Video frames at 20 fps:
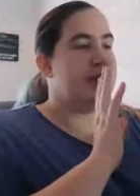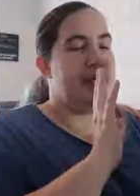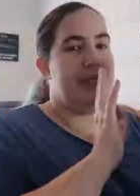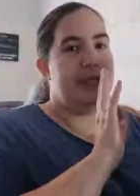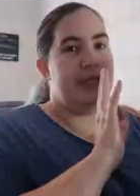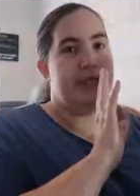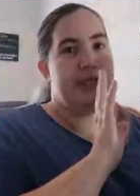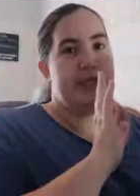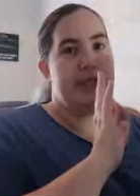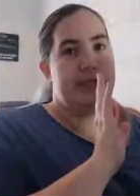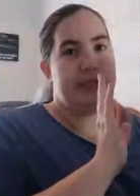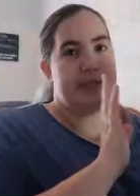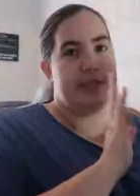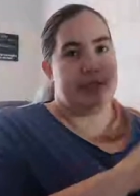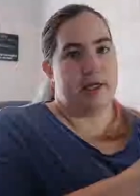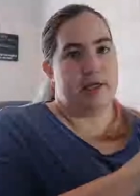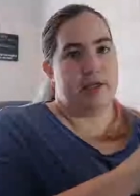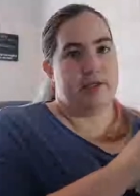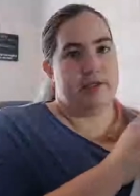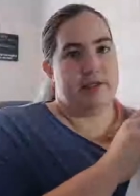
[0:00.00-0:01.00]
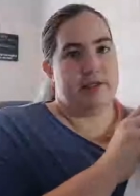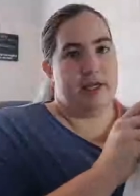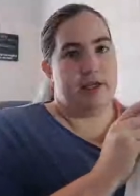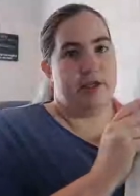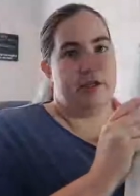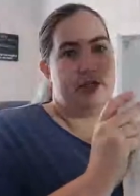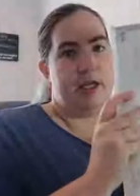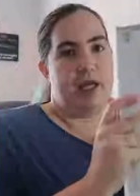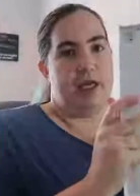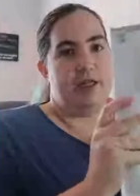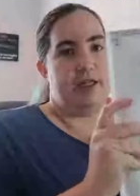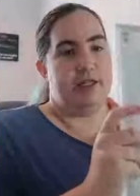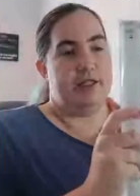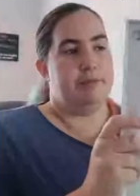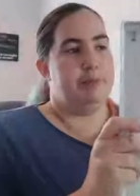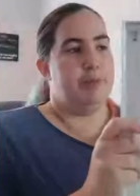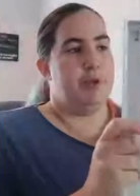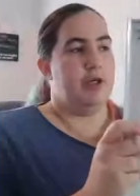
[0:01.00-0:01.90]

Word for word: the starter set you get this